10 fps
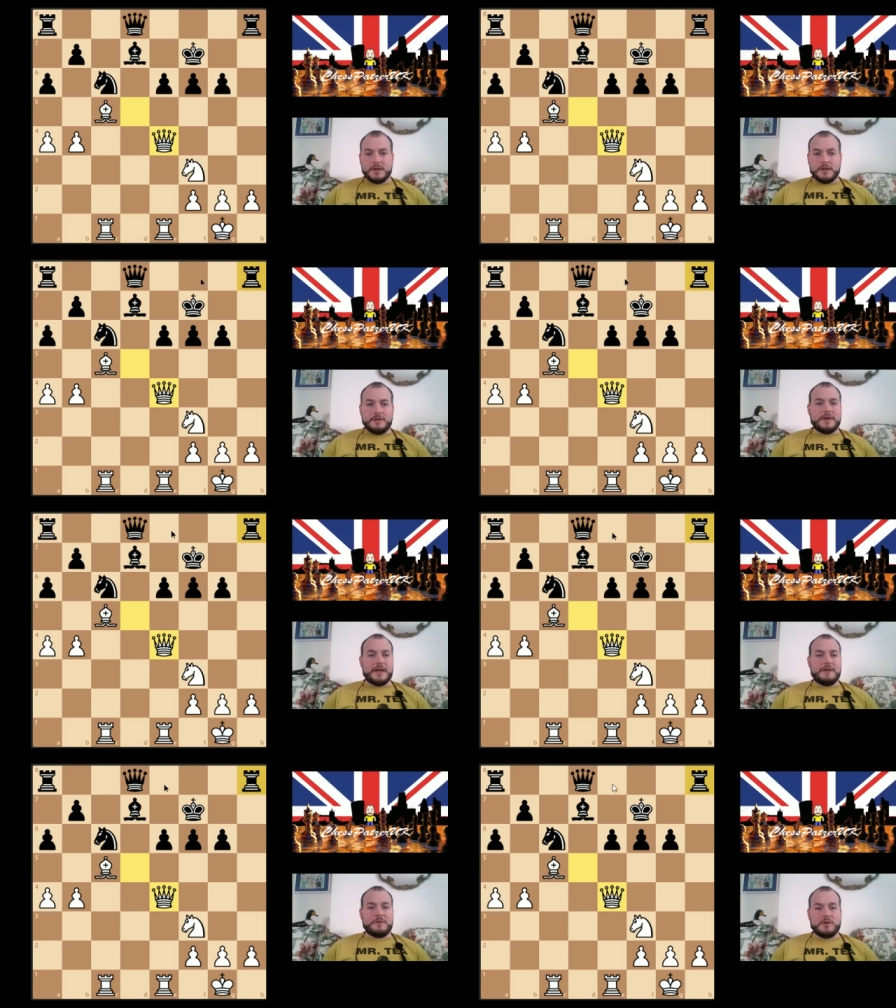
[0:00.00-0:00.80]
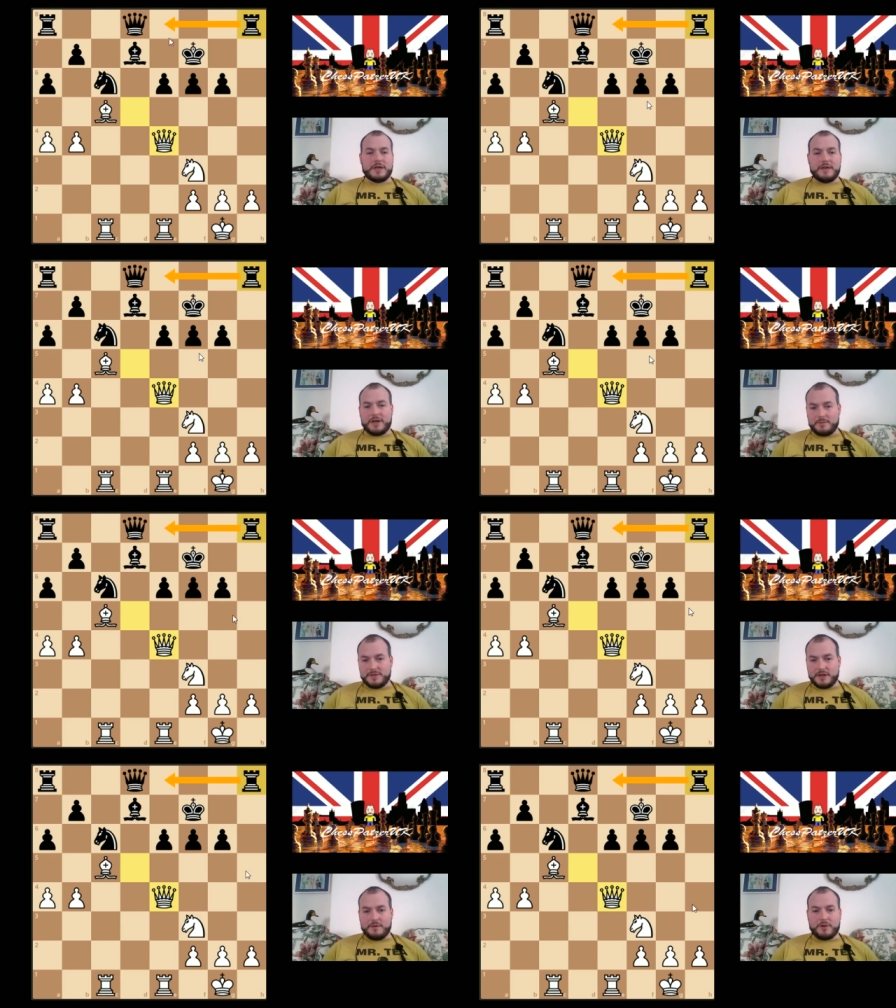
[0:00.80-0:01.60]
But if the rook ever comes
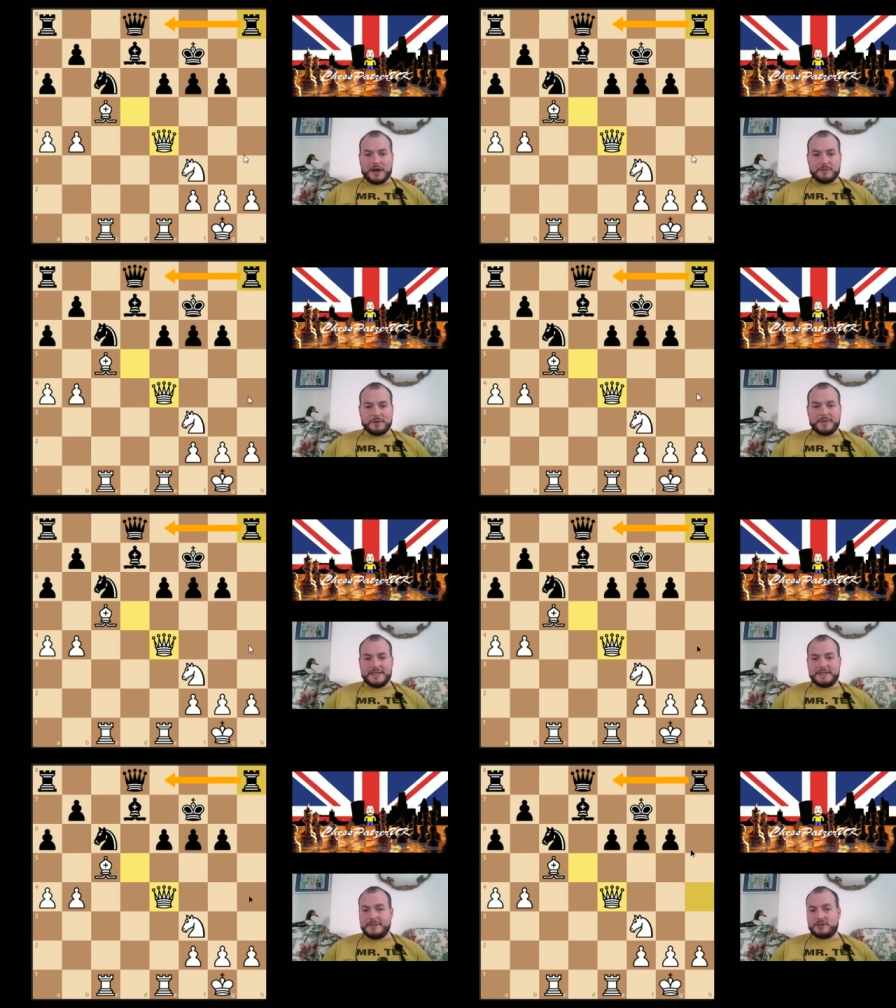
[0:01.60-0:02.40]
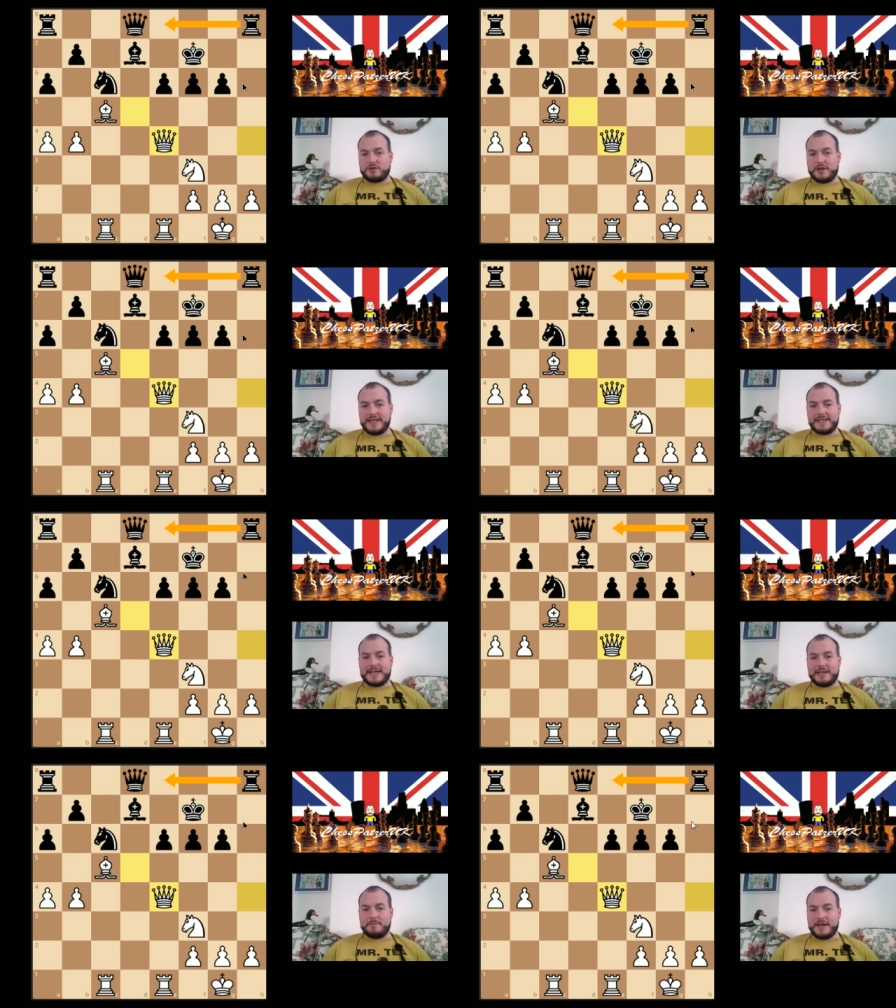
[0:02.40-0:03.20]
over, perhaps I'll need to be trying to get
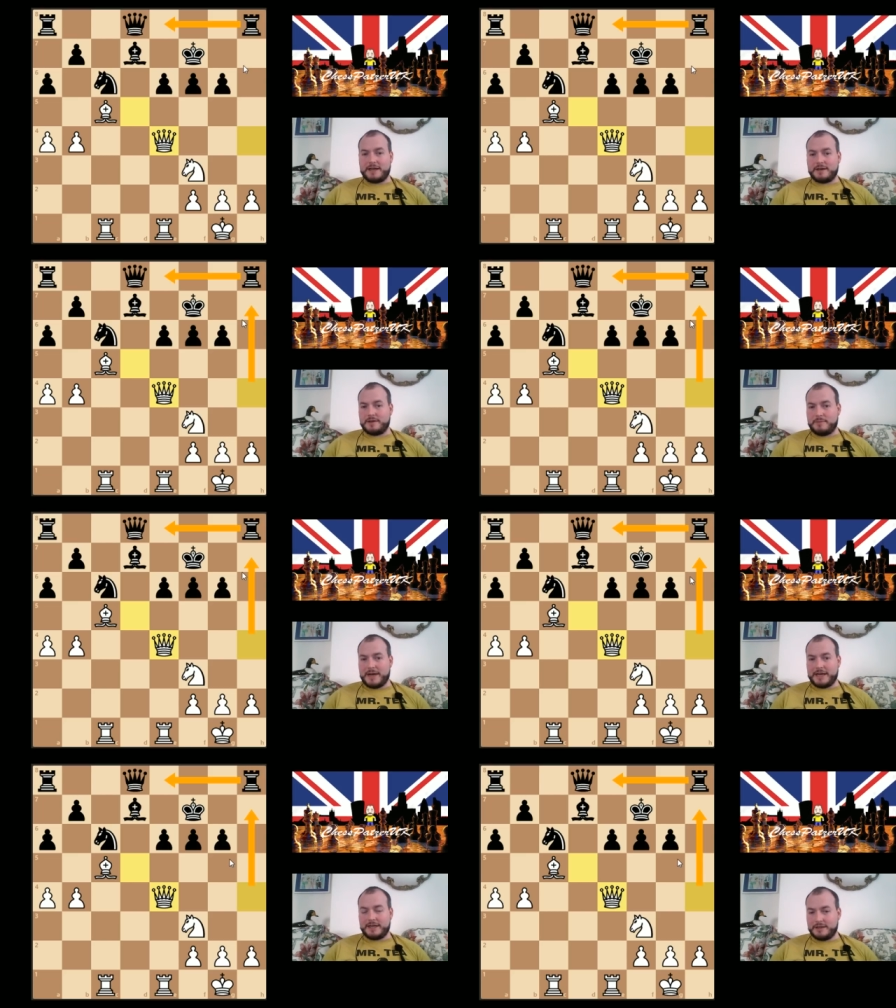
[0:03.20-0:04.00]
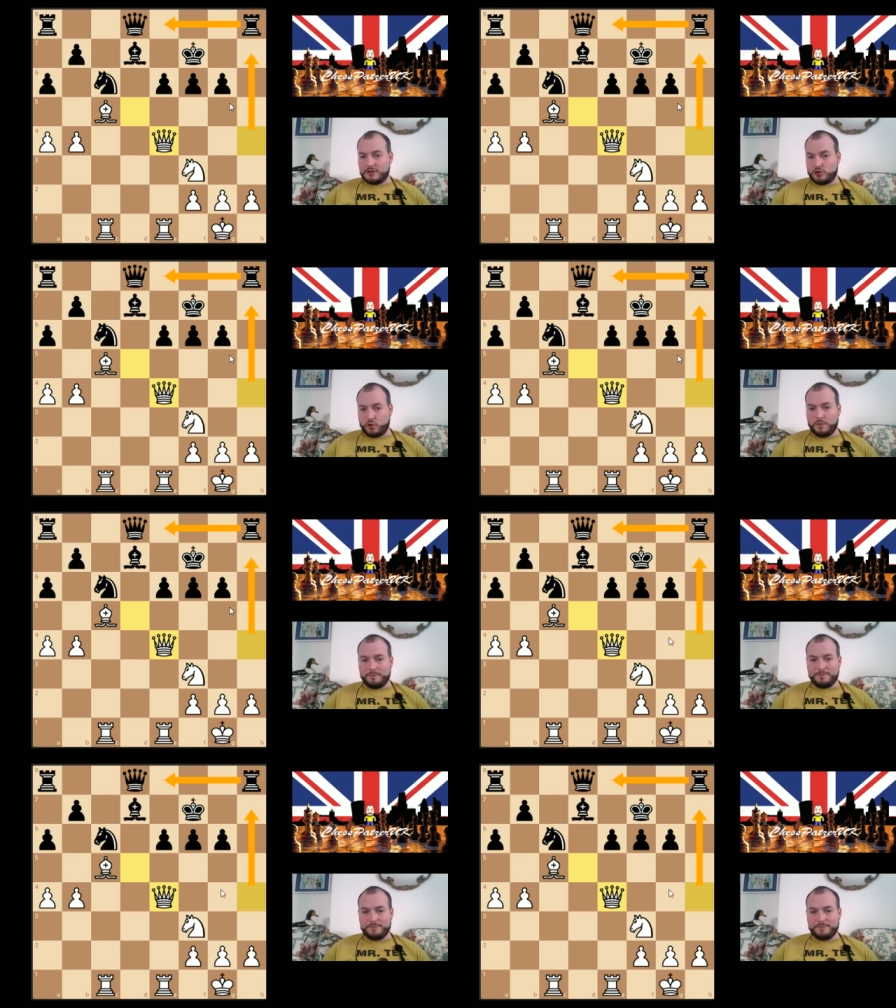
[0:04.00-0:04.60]
down the back door.